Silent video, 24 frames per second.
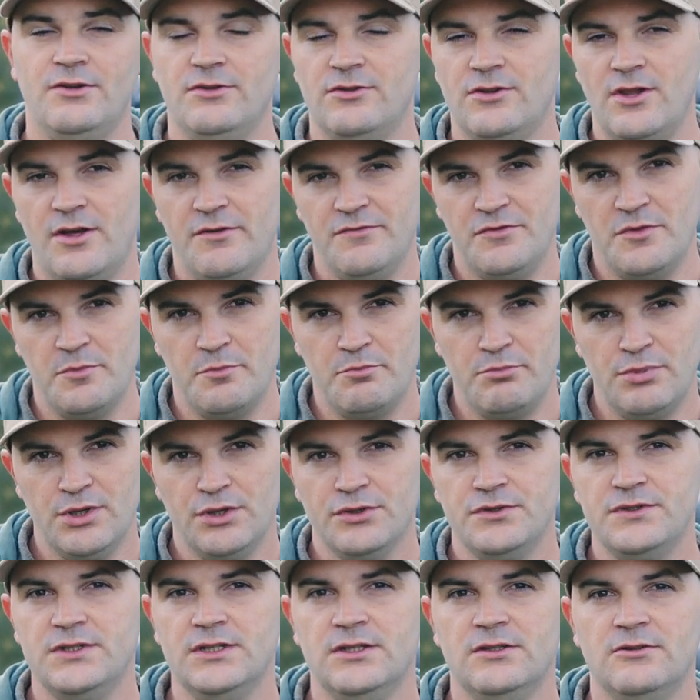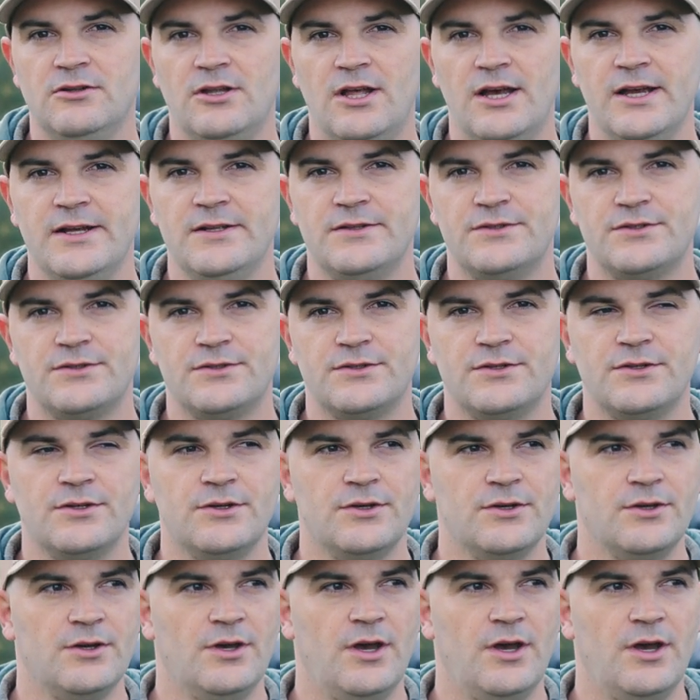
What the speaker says: I love the built-in lights.